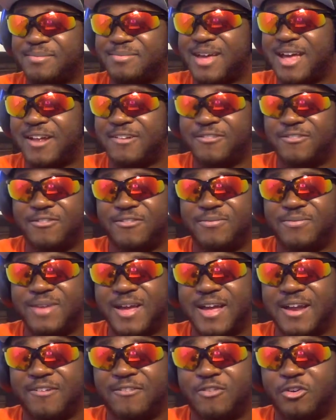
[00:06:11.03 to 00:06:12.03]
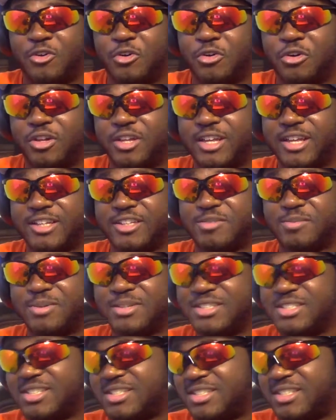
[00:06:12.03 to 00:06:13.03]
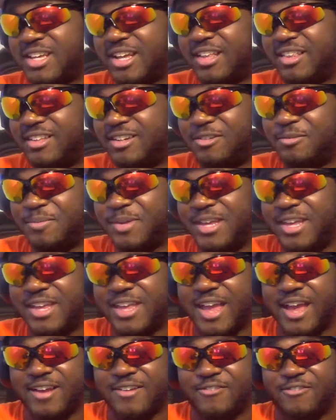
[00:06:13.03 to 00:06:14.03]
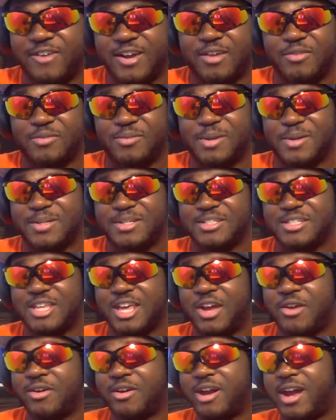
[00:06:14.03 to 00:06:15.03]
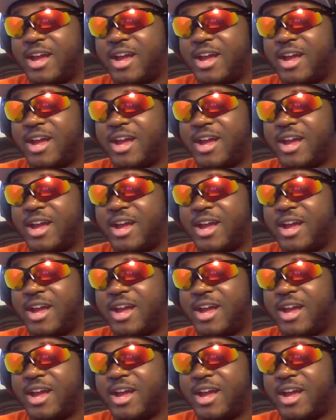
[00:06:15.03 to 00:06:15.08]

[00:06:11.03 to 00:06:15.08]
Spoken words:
Not a full glance, but just sneak a little peek at to find out about this character.